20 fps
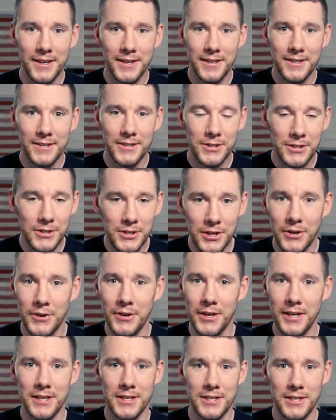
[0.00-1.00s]

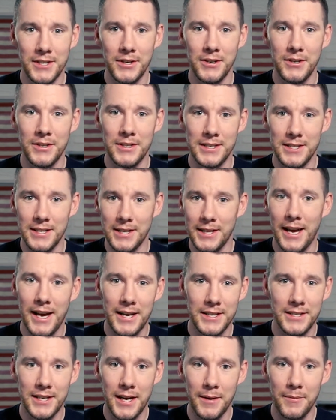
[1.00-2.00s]
steering still. This is the
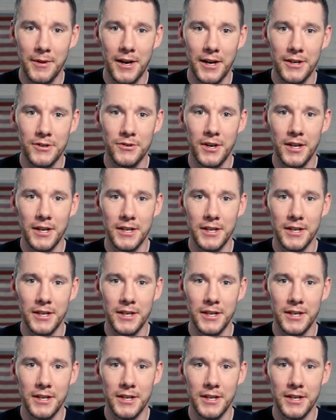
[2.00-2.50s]
last time the hydraulic